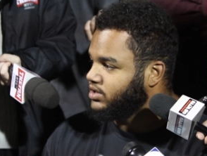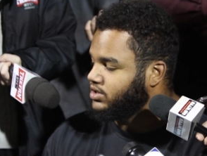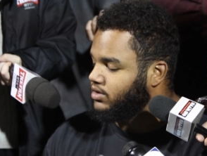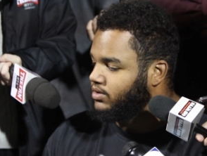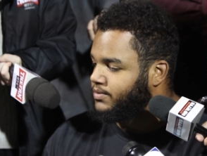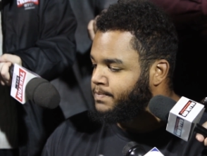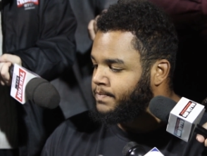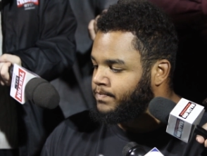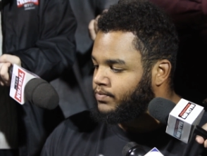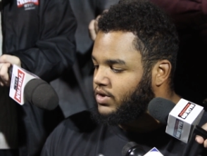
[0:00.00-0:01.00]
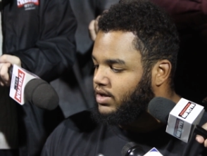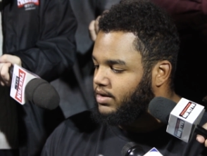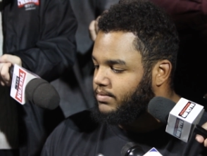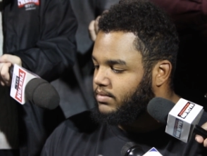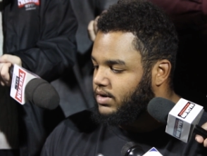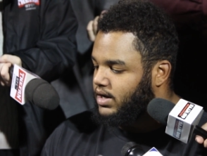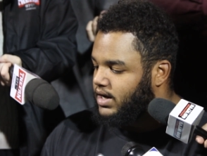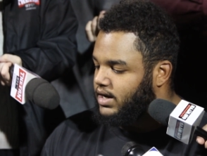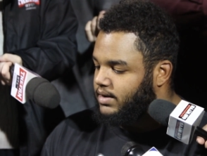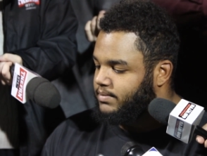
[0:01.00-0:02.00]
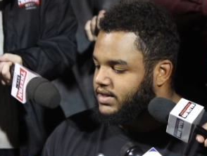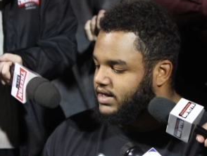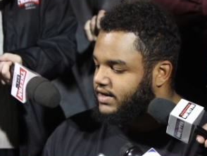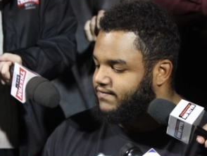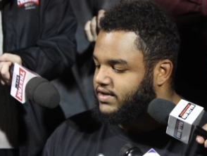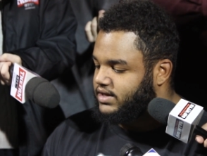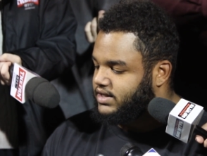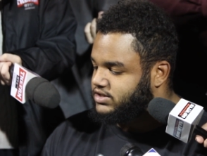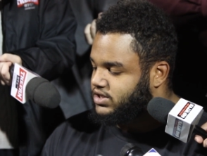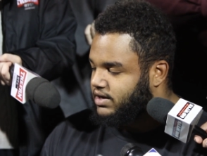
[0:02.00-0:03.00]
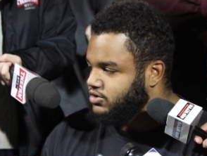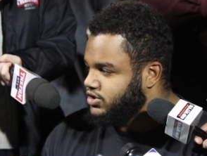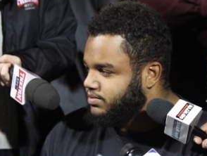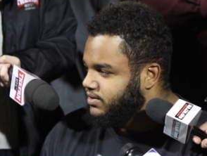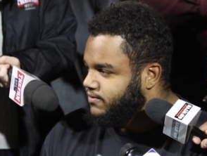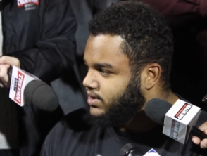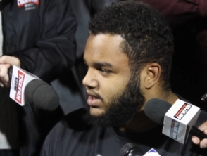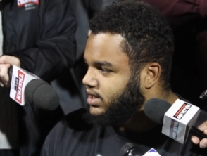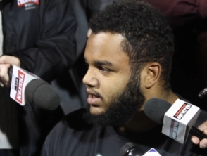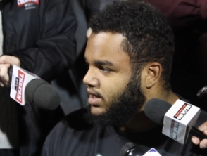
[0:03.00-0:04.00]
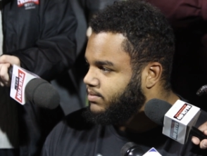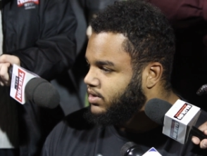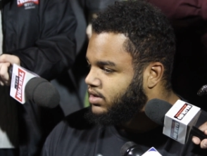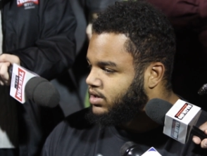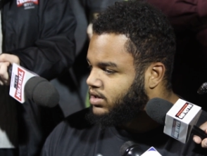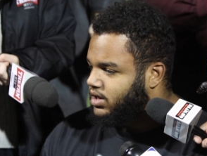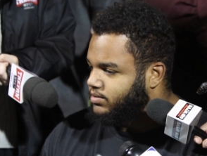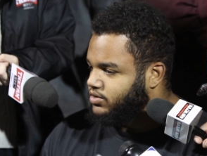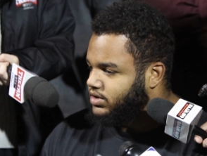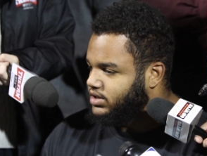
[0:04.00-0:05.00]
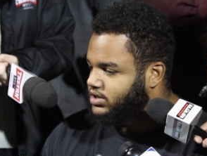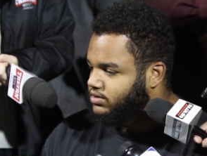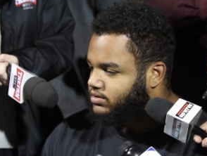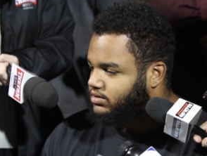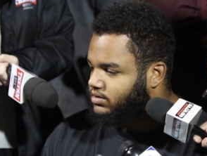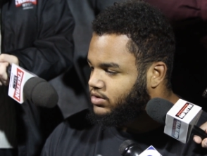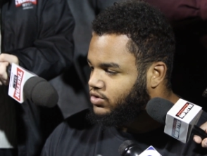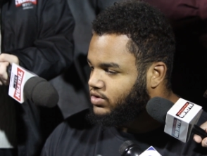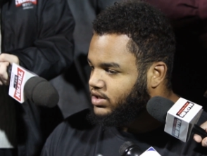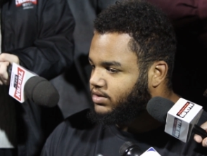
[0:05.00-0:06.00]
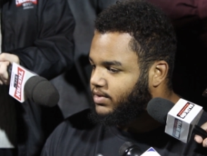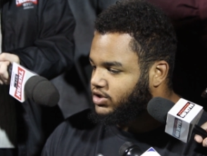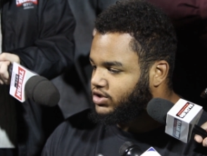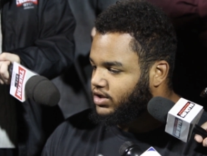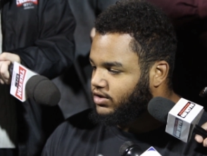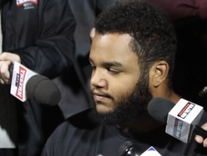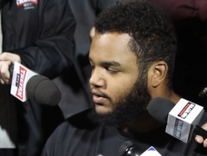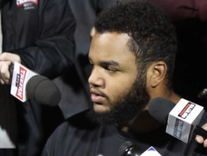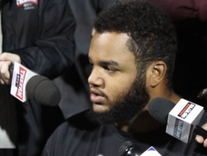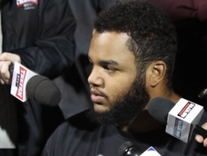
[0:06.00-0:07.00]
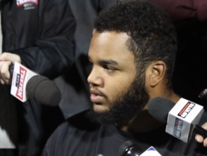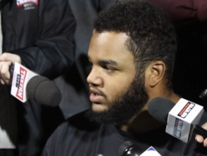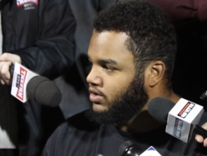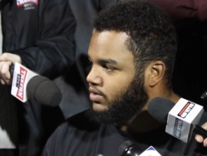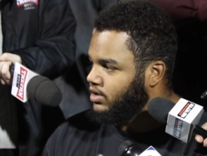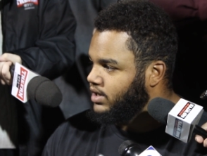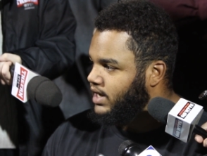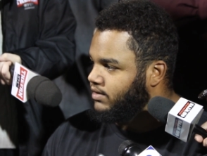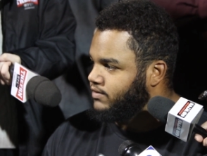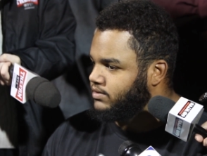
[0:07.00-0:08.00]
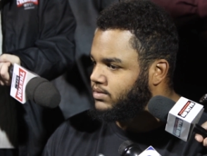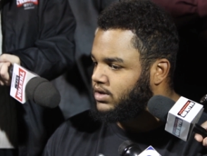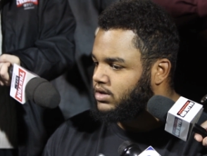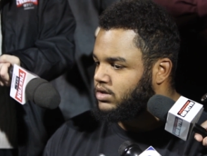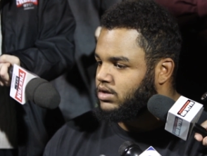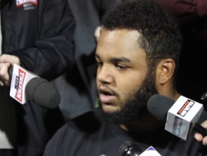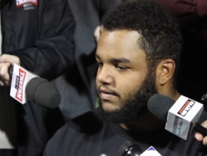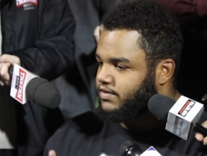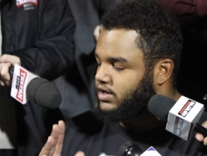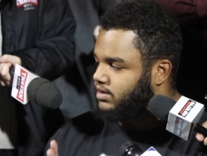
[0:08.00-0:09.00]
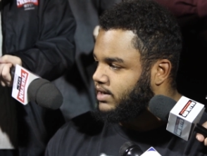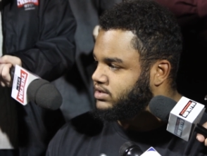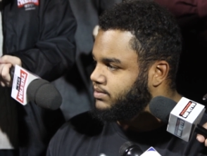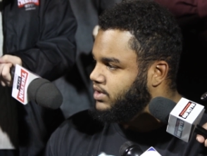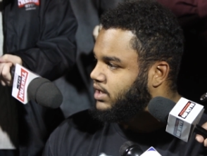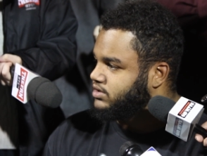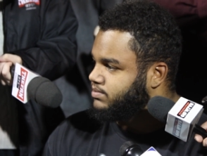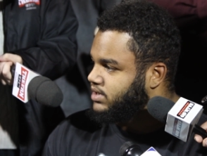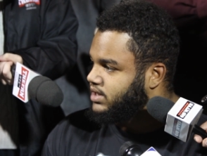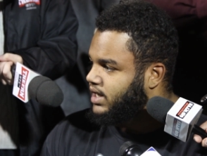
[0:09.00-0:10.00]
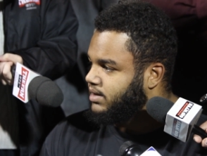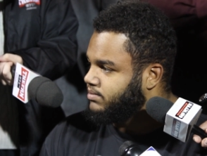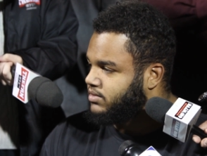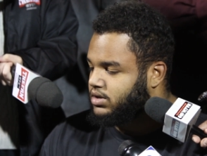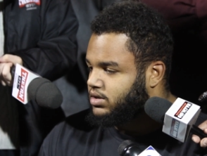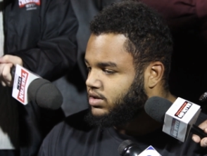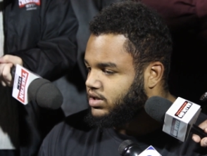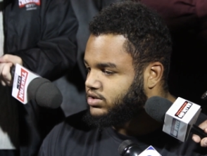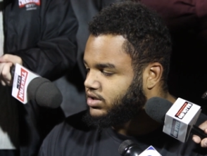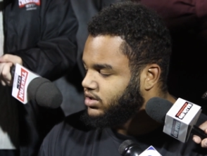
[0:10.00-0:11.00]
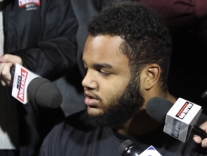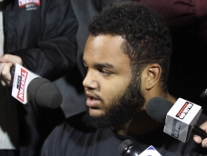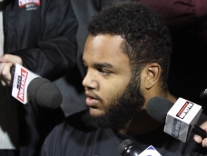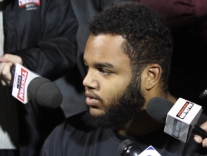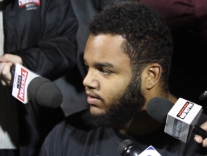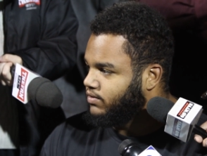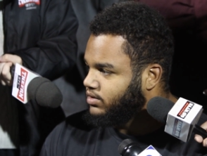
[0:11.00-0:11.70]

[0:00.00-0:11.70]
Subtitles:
So, I feel like that's how it should be with any game. You need to make sure that you're focused on what's going on now. If you're off thinking about something else mid-game, things aren't going to turn out well for you.